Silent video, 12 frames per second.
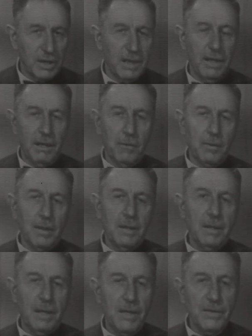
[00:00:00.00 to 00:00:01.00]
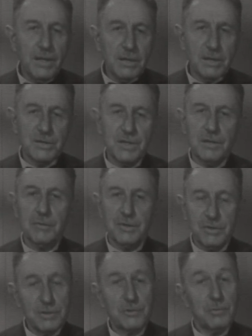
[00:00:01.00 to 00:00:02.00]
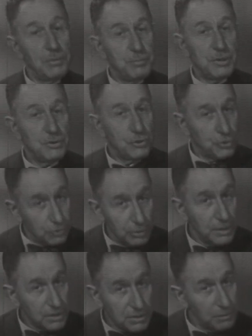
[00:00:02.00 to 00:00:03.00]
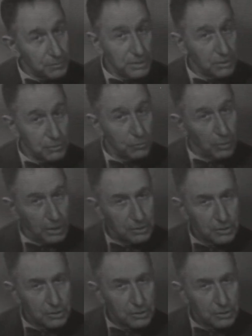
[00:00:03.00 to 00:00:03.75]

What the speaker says: now, and the consequences will be surely something to watch.